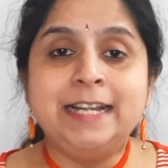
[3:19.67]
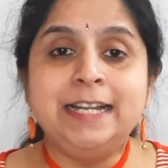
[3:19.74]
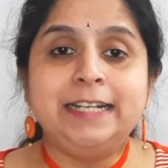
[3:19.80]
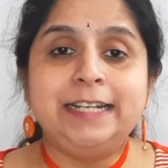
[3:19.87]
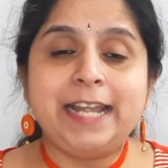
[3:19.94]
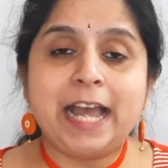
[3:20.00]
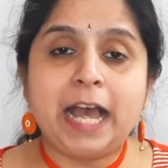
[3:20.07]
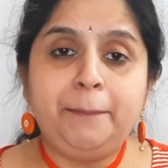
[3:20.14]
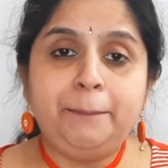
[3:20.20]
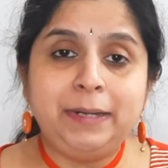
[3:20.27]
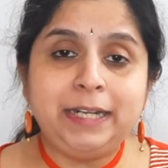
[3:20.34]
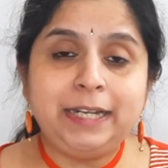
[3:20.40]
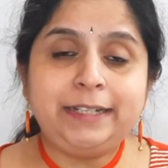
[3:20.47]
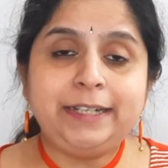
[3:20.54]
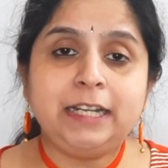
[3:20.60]
the
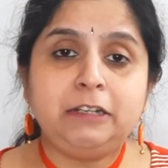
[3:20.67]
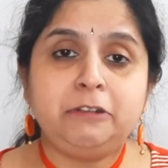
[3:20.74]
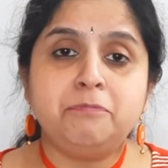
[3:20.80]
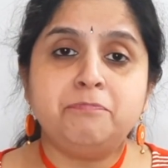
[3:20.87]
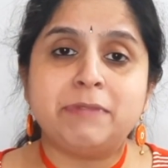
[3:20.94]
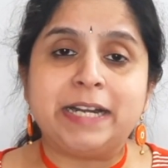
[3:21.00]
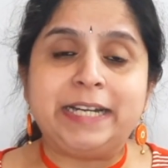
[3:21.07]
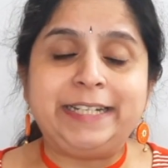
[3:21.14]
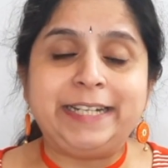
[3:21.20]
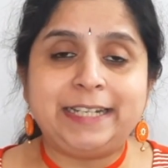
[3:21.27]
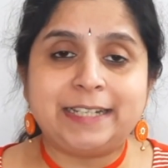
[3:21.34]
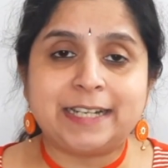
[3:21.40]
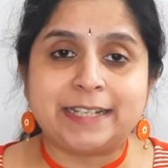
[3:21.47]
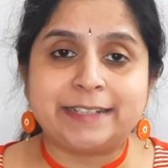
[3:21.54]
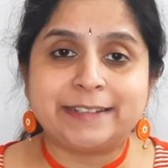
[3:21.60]
ability to
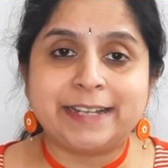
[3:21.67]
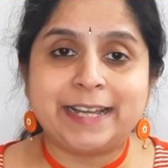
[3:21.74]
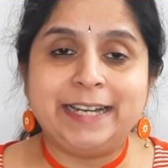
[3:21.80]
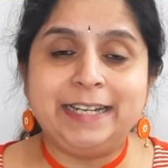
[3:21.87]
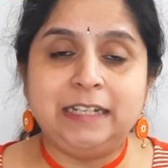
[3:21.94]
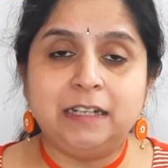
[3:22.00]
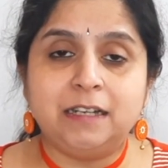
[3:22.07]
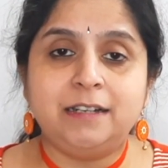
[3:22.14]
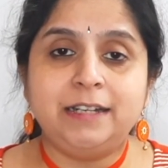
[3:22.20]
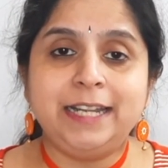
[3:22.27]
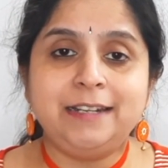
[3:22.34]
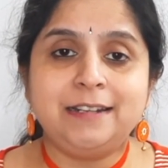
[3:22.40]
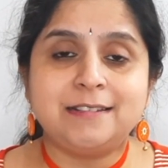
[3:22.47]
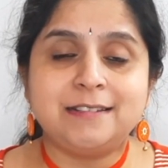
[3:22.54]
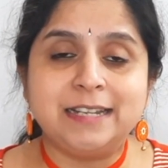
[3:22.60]
multitask and
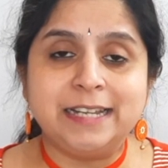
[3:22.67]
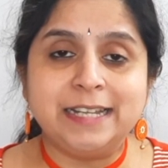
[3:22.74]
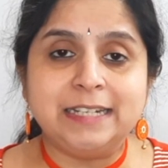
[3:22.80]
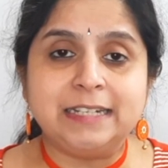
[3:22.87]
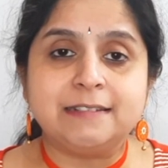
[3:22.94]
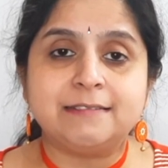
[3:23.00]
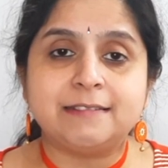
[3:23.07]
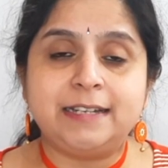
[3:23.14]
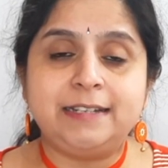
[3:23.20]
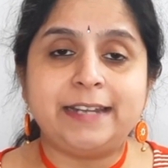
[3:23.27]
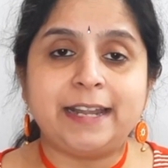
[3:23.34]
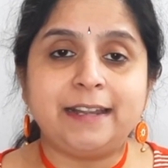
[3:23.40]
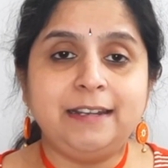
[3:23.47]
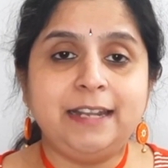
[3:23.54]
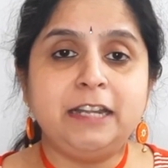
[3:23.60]
learning the skills and
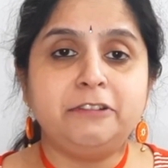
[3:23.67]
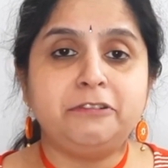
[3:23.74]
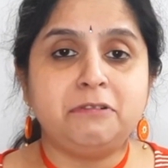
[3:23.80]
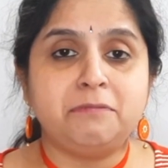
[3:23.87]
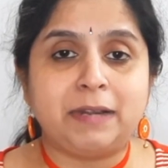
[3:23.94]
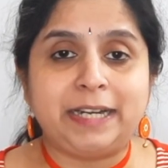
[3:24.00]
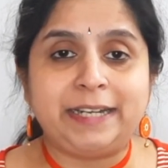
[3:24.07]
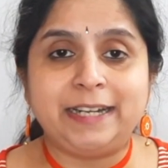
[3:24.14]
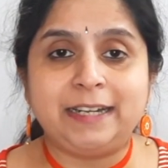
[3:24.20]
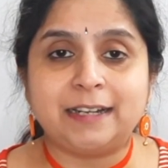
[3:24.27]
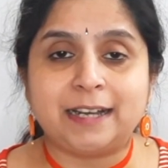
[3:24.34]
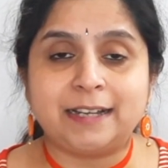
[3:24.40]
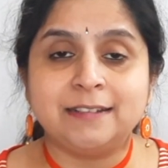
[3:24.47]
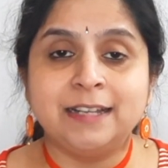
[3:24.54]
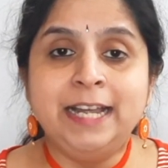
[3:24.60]
techniques to
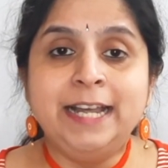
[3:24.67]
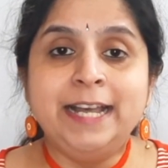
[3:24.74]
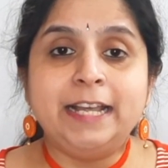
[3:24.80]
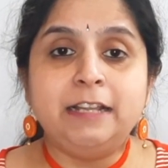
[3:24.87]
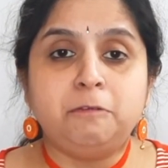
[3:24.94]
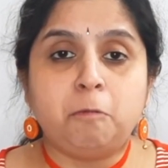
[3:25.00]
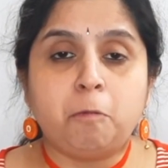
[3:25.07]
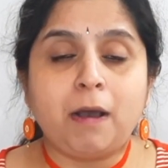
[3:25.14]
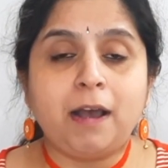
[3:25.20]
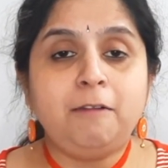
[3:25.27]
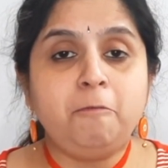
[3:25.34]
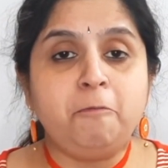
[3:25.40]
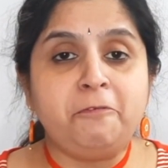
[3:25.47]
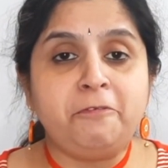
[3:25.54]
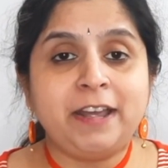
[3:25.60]
multitask is
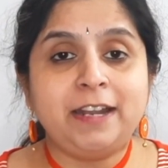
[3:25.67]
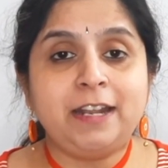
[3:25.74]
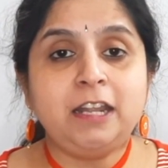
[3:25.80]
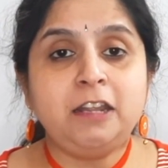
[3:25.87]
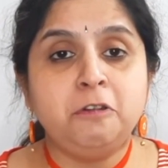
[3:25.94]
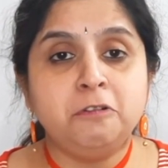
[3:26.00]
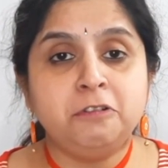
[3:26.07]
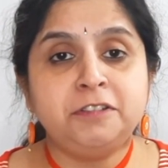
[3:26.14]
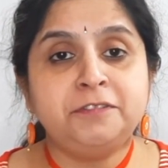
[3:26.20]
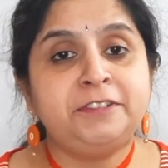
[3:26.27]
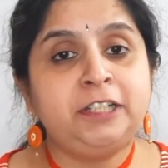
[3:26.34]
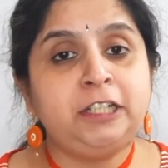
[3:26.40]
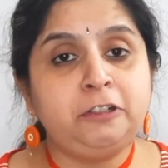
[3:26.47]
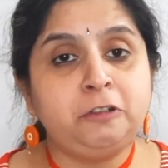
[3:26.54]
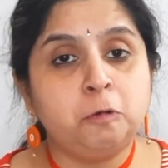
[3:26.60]
one very
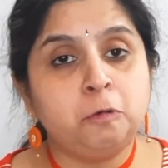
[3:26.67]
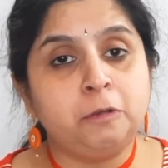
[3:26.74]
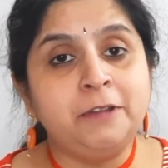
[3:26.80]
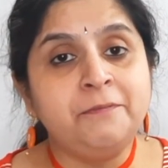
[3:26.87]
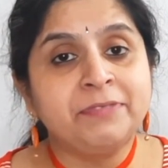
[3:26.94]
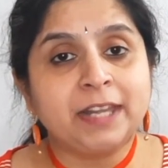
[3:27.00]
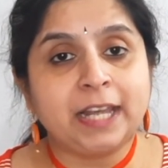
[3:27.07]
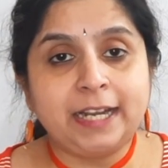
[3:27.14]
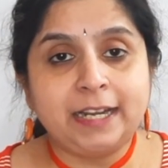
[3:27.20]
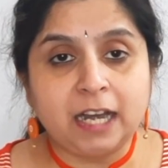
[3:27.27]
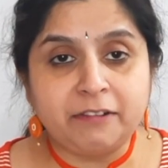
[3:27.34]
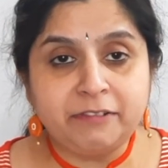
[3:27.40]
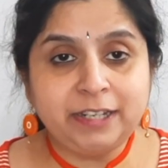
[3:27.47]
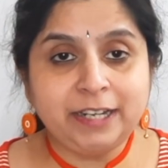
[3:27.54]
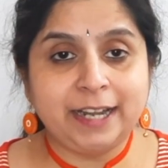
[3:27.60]
useful tool in
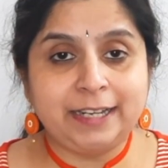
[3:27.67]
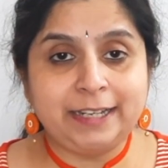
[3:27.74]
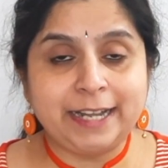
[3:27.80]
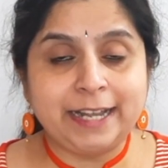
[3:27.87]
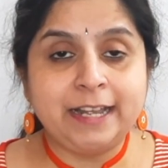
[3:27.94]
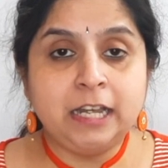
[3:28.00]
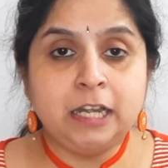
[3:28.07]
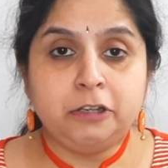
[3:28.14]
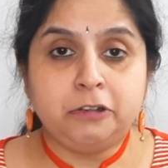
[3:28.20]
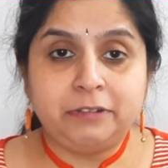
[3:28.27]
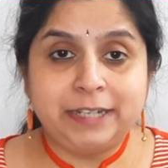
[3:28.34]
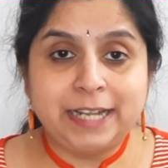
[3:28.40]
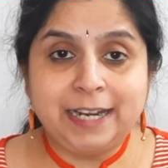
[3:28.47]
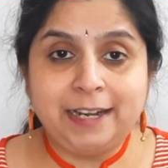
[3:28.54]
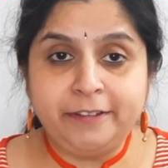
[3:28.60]
our kitty to
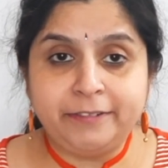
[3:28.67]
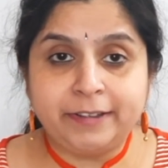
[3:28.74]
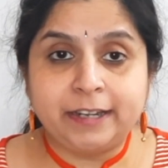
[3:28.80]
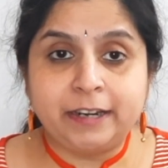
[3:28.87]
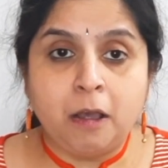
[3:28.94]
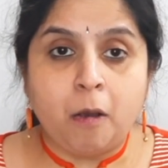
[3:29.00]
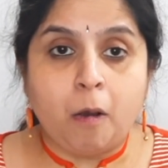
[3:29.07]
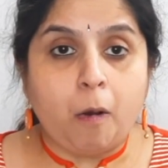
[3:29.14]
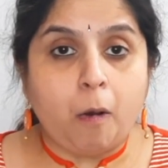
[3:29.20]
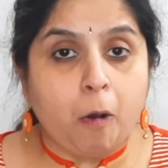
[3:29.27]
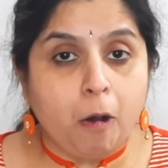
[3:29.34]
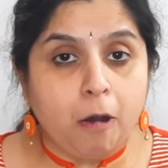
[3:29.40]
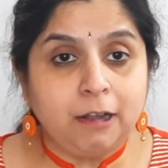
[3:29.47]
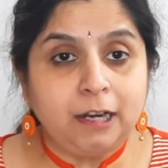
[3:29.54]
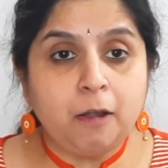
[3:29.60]
deliver
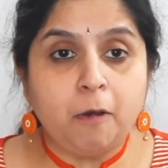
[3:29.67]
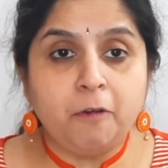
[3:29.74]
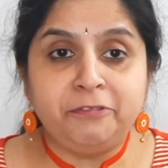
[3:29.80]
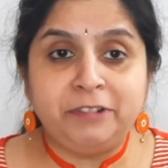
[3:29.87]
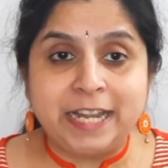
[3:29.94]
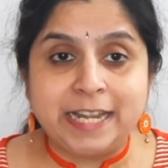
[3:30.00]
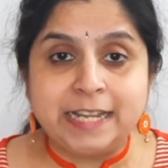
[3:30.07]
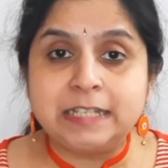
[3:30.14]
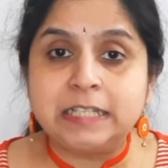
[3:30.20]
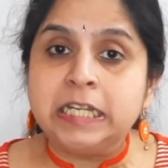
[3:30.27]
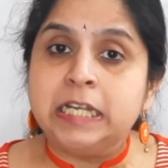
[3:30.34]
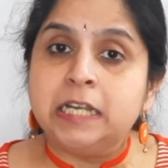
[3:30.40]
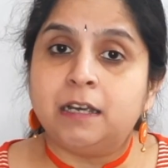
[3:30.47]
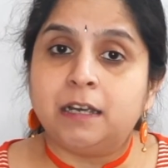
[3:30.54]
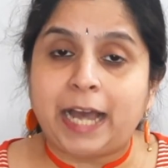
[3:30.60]
all of these
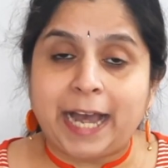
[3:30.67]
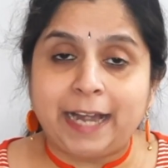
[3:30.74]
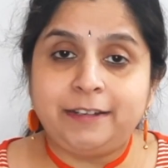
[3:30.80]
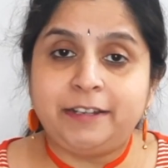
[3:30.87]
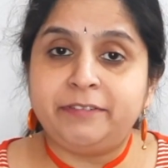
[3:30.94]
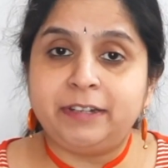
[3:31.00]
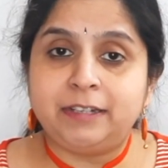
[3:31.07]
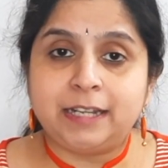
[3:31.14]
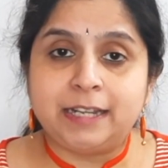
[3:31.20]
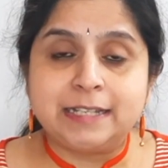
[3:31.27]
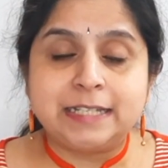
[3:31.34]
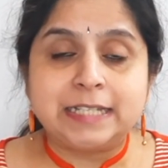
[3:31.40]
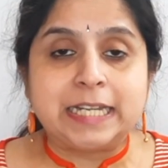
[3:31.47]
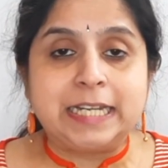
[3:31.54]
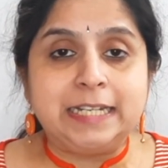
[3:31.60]

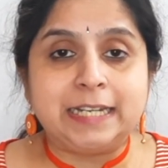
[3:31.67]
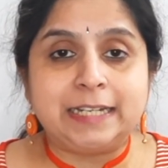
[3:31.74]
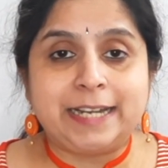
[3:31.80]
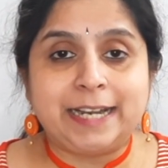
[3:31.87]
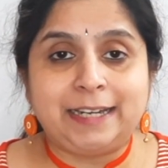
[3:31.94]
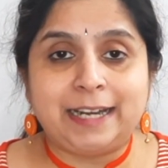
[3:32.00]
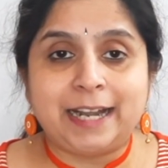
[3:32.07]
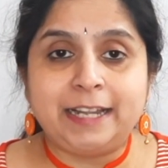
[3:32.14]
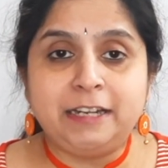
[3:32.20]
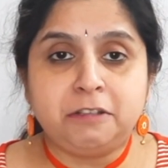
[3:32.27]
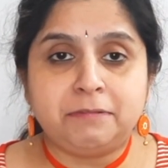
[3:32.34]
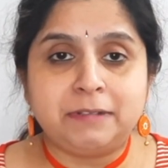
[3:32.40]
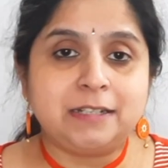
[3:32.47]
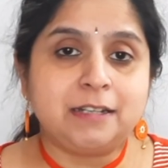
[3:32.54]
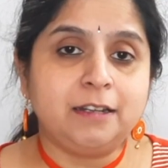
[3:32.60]
activities in the deadlines
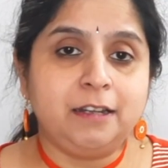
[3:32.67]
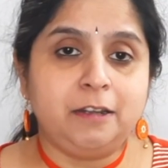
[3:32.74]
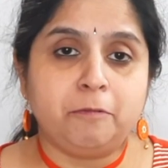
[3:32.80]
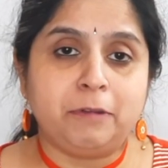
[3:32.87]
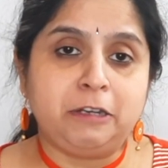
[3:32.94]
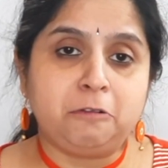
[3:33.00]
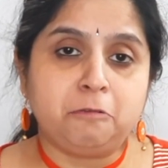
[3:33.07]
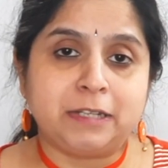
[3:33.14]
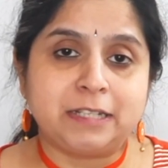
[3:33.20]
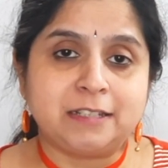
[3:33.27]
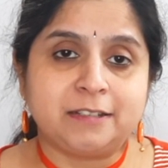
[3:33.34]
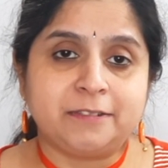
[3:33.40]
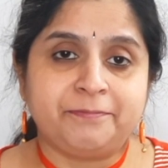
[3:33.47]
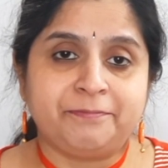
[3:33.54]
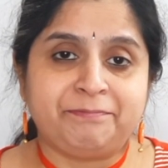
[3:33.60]
which are given to
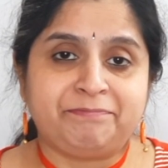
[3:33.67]
us.